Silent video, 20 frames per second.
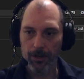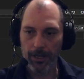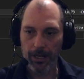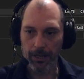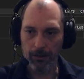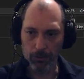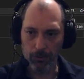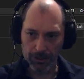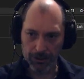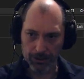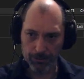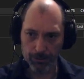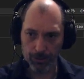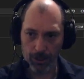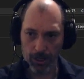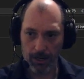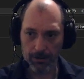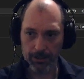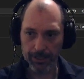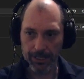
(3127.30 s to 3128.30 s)
And we should
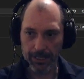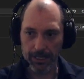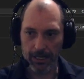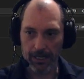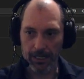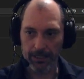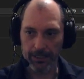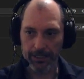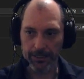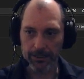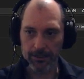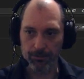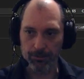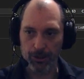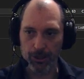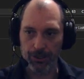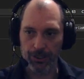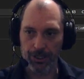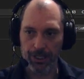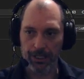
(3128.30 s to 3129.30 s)
probably, I like to
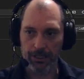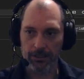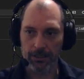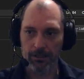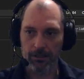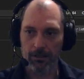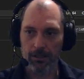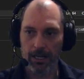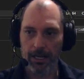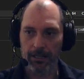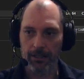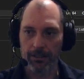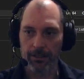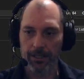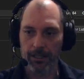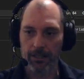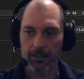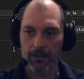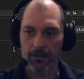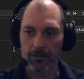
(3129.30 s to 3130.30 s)
put things in, I don't
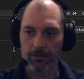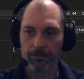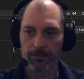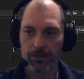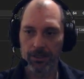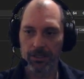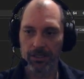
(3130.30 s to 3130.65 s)
know.